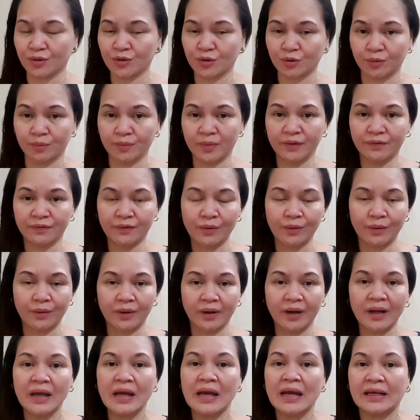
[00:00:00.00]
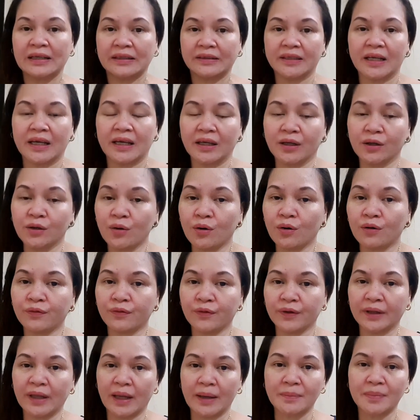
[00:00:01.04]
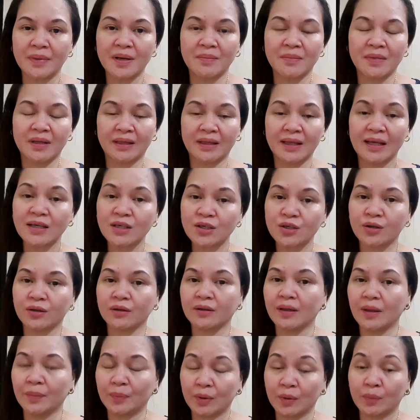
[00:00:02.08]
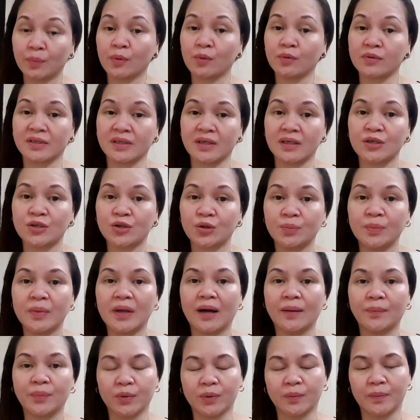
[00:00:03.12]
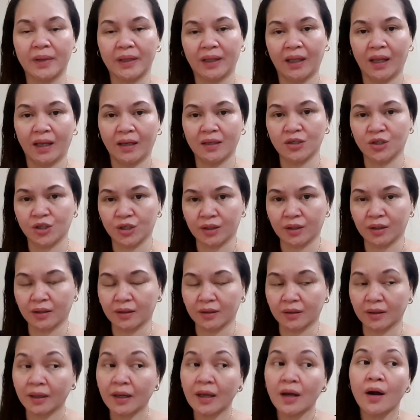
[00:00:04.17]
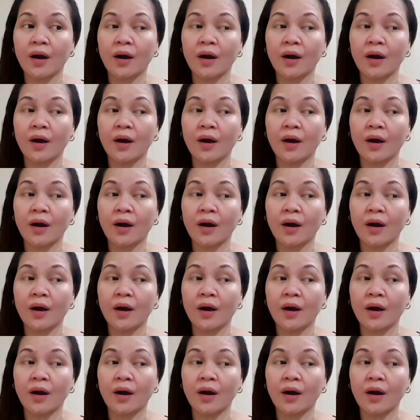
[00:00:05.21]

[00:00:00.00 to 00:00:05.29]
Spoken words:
So before they go for the implementation, the proposal should be approved by the engineer.